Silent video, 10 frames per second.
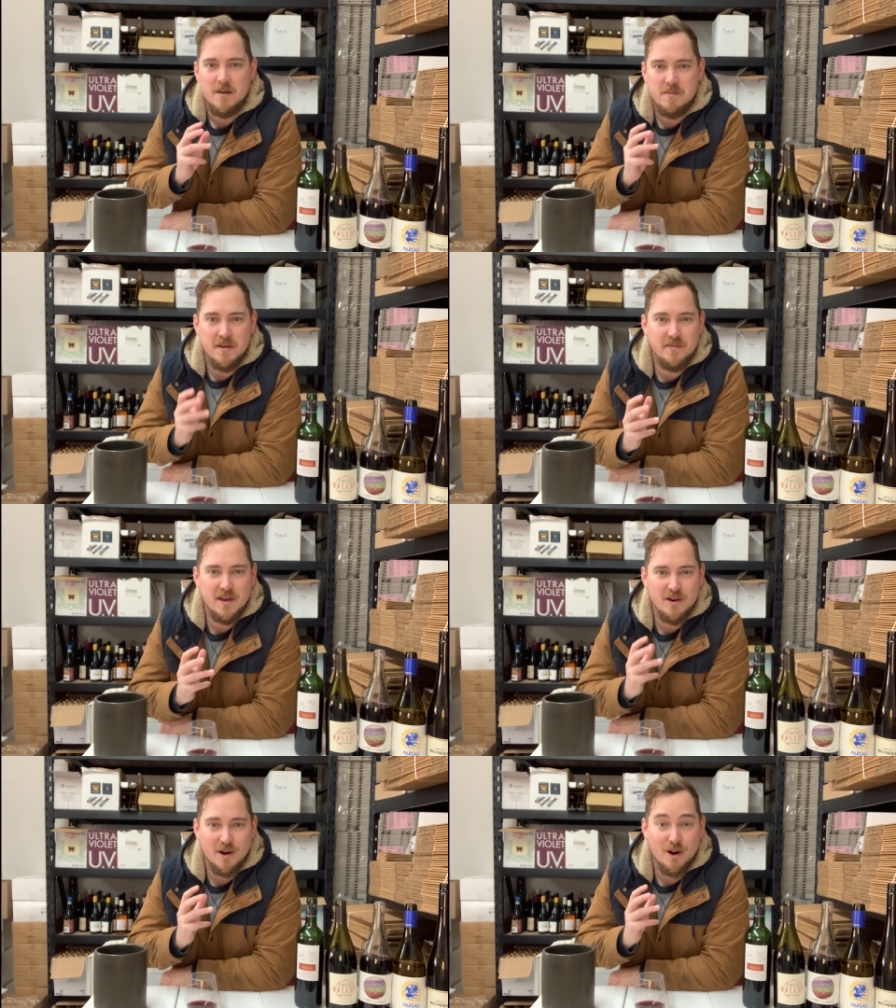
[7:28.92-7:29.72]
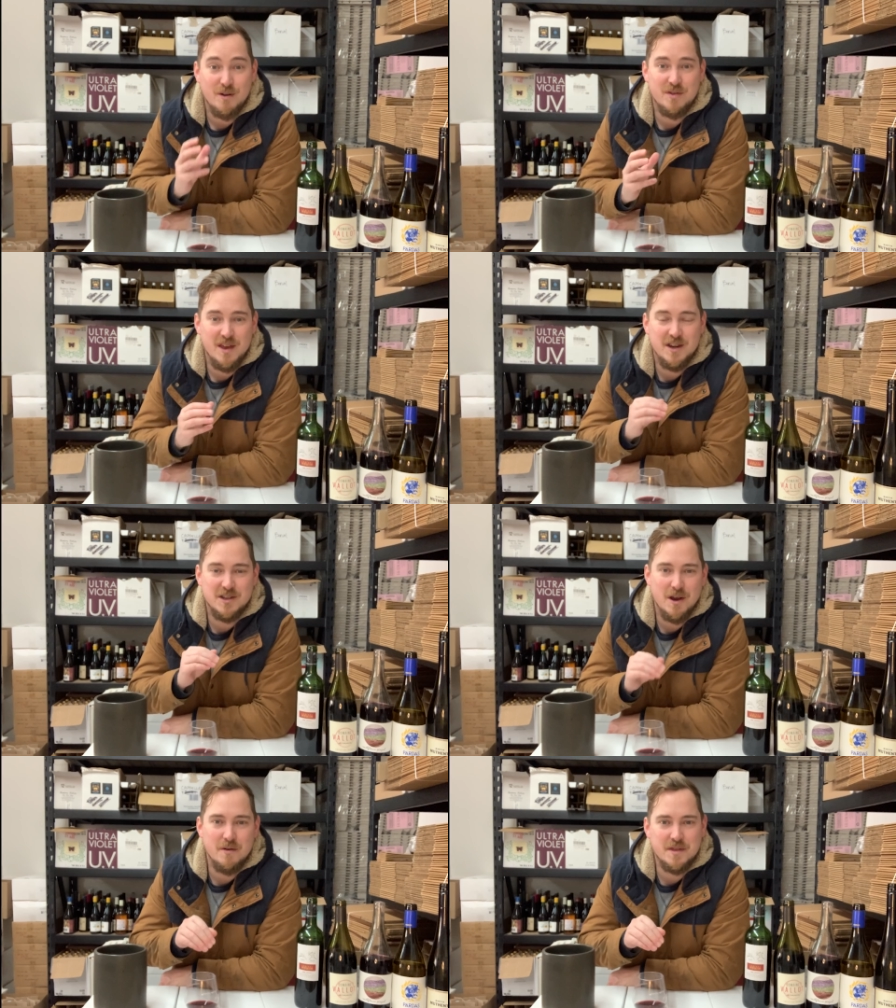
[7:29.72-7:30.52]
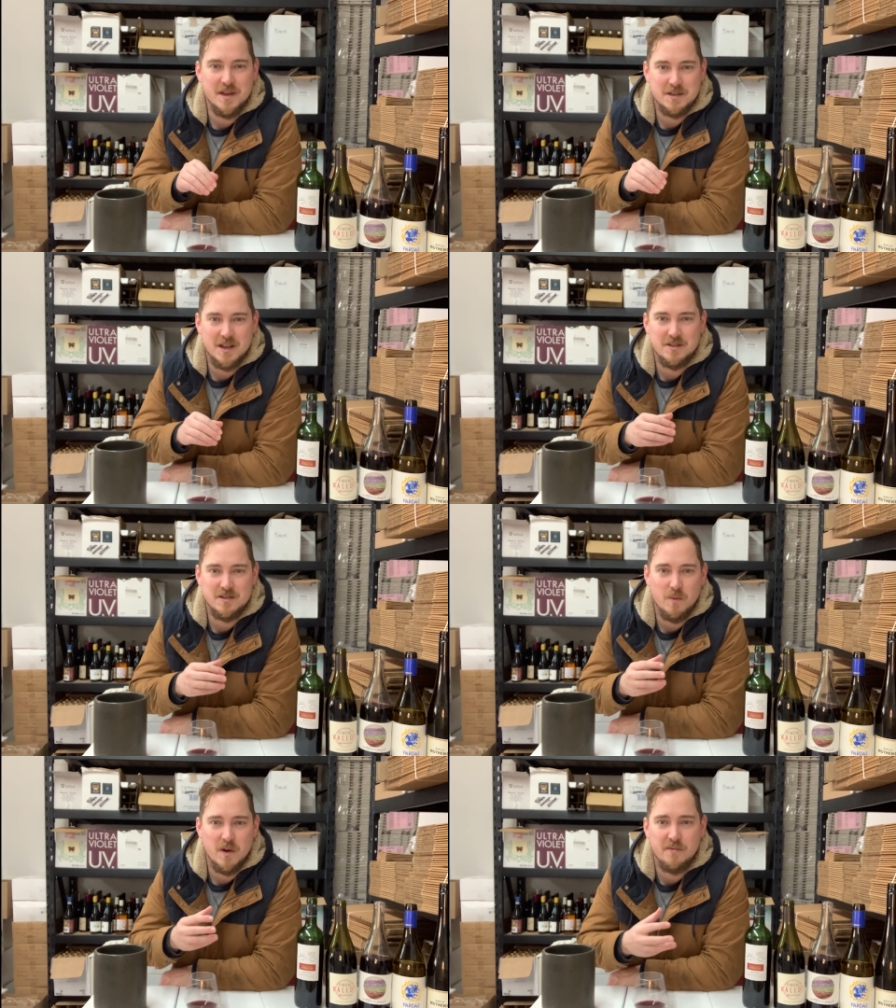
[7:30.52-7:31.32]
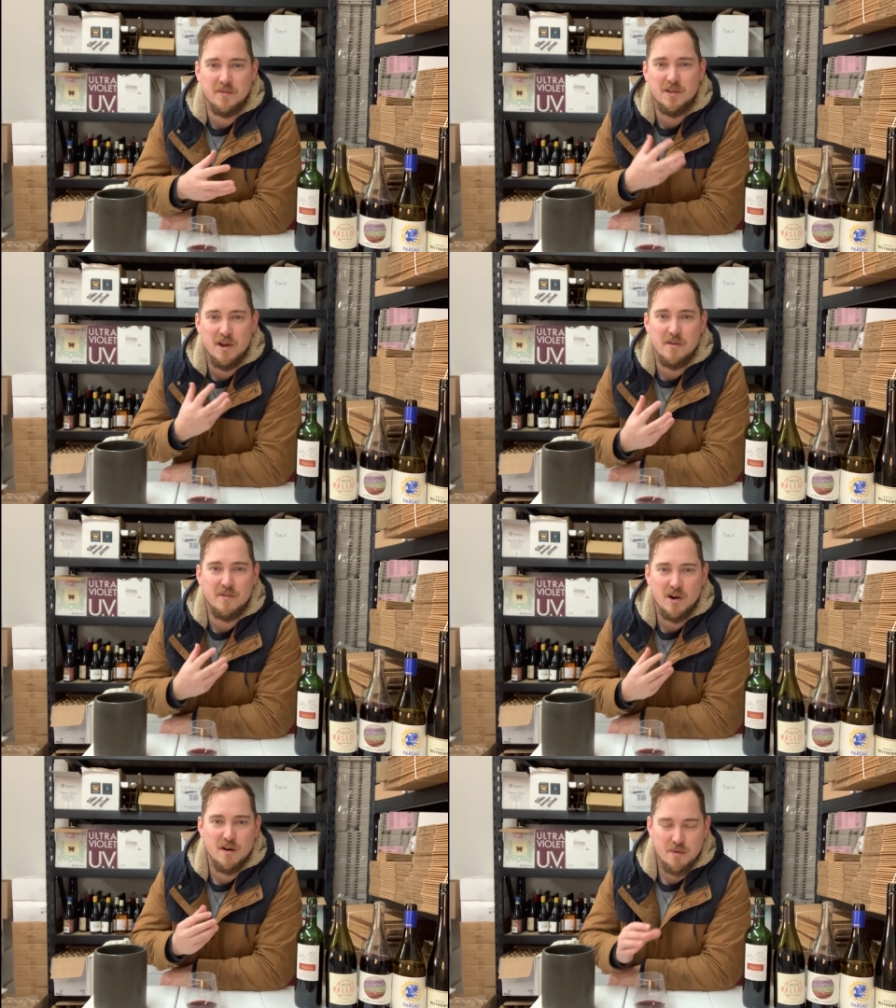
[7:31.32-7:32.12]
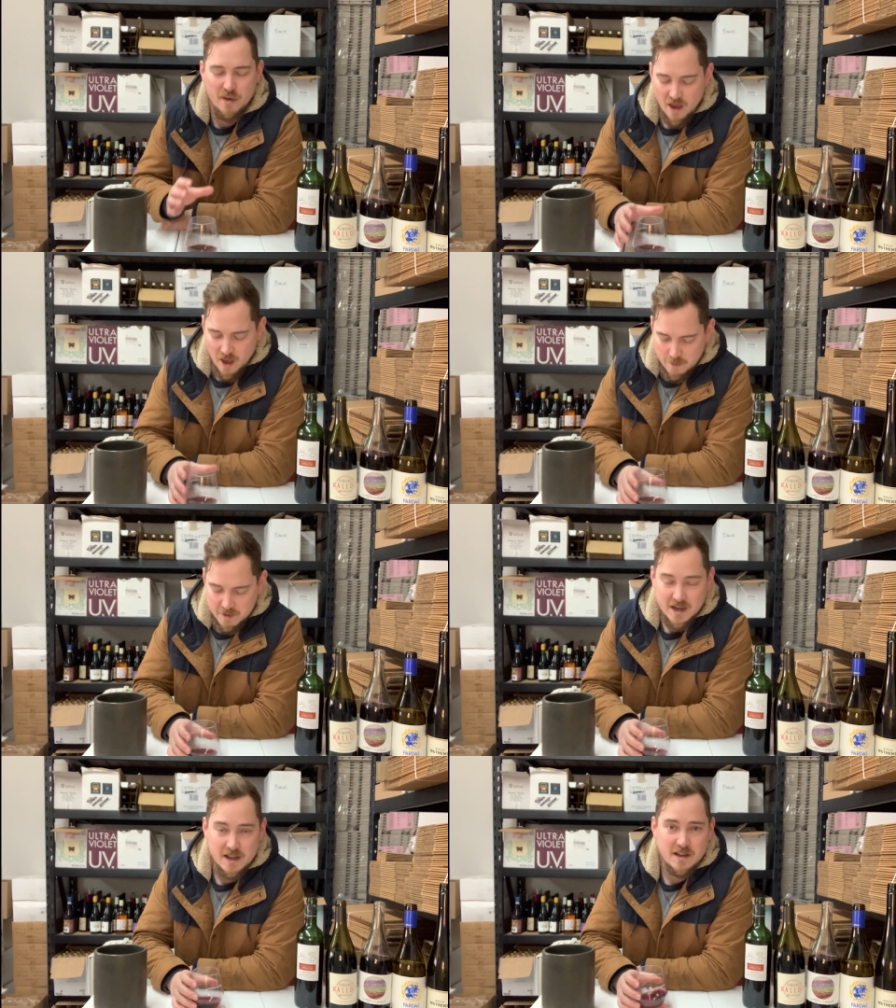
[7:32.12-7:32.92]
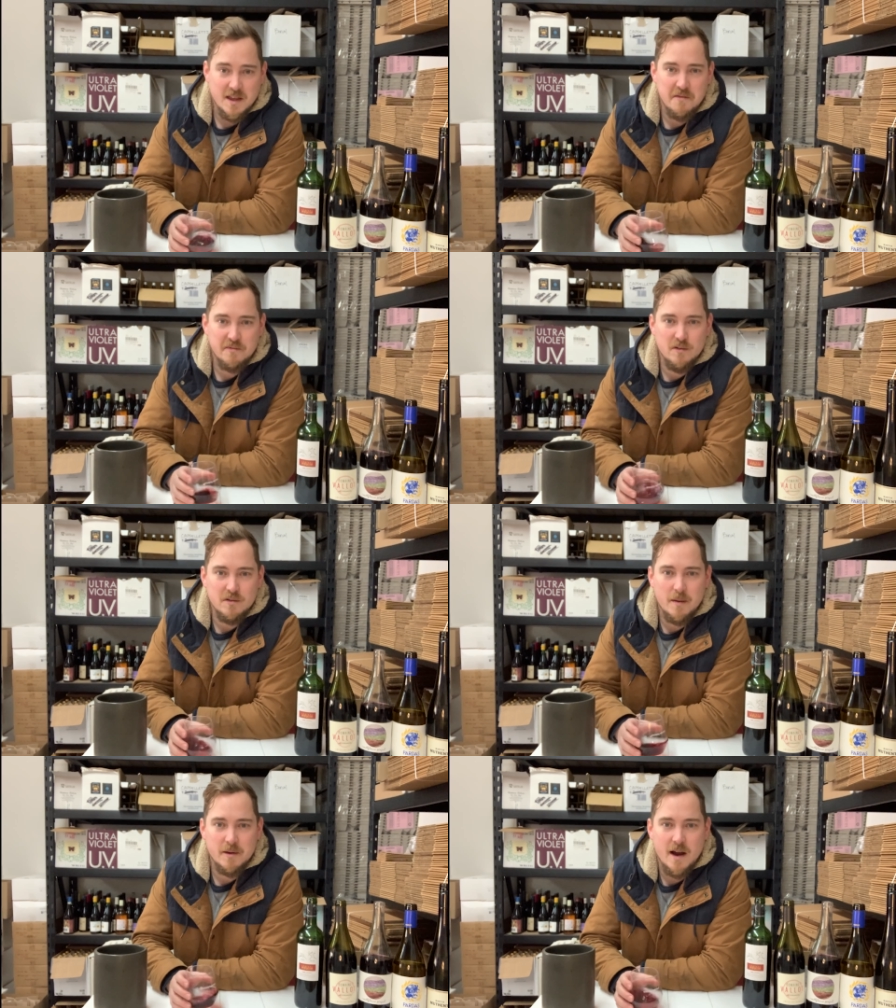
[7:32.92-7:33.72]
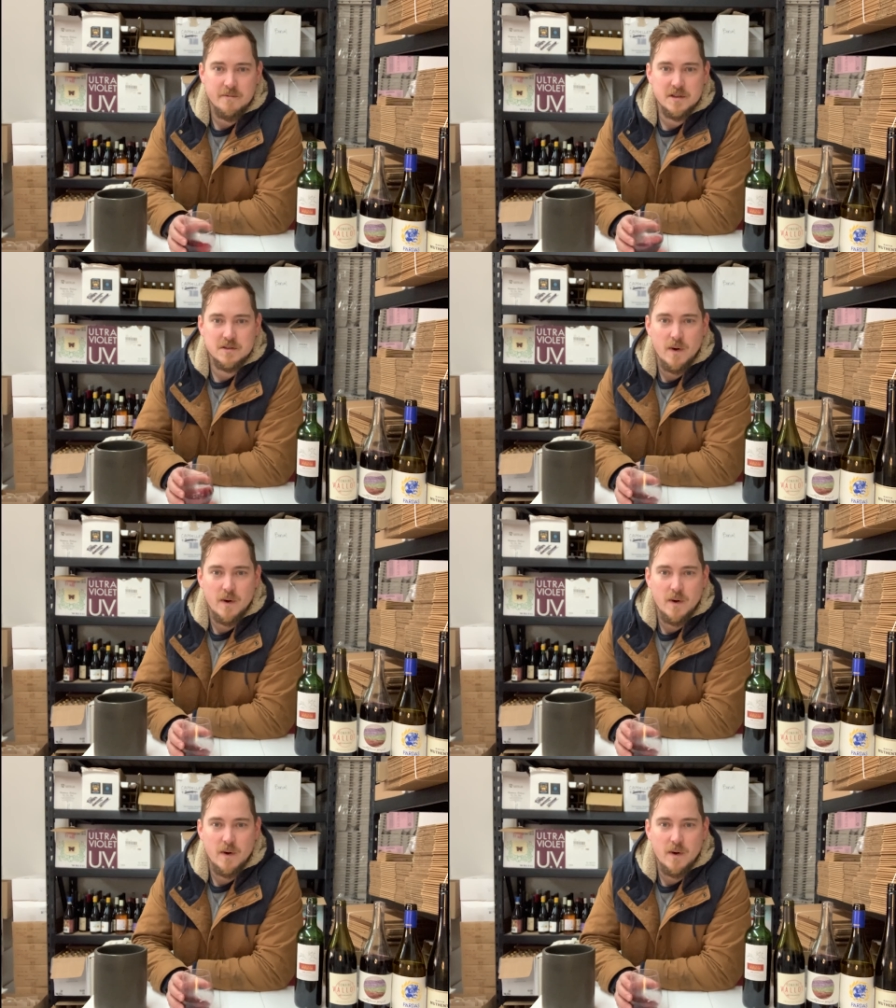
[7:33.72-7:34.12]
beefy or earthy to go with this, because there's a wonderful note of earth besides all that fruit coming off this